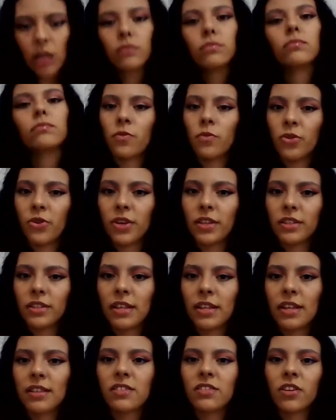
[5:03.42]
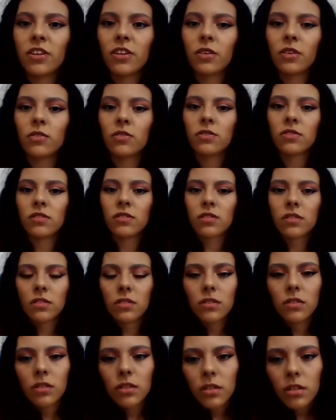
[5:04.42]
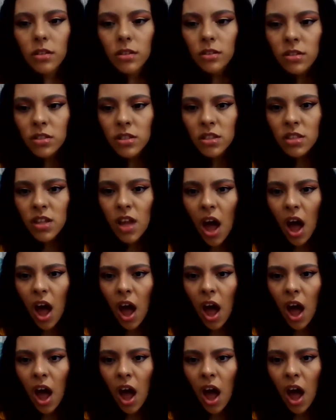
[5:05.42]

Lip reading: fluid that circles. No!